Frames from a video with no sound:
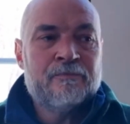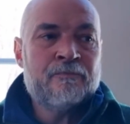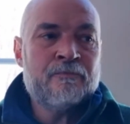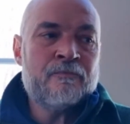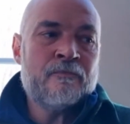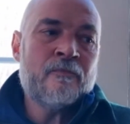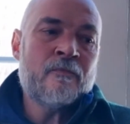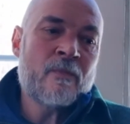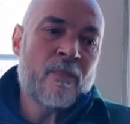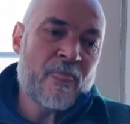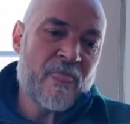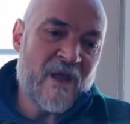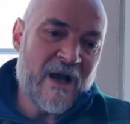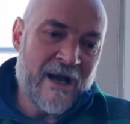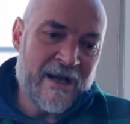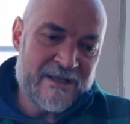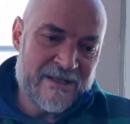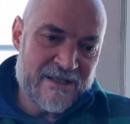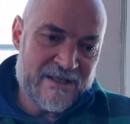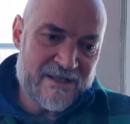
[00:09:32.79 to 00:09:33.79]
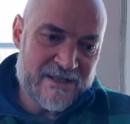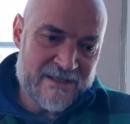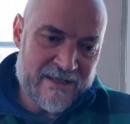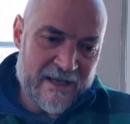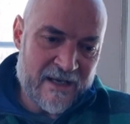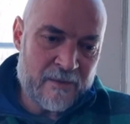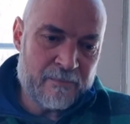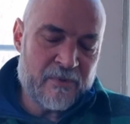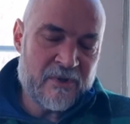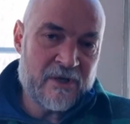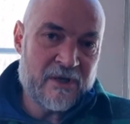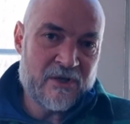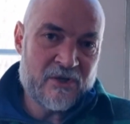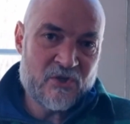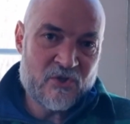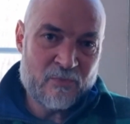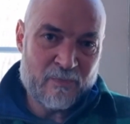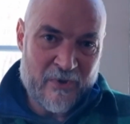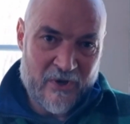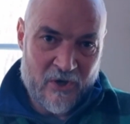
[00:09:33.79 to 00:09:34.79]
I set up an
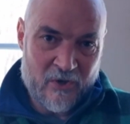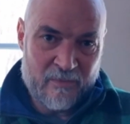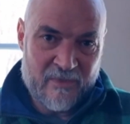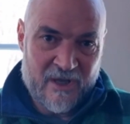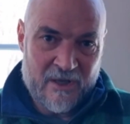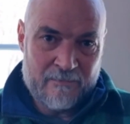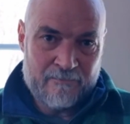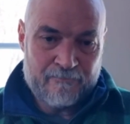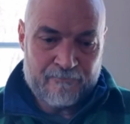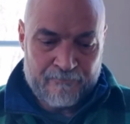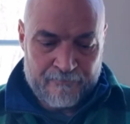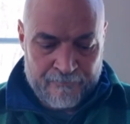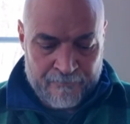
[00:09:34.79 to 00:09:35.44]
experiment.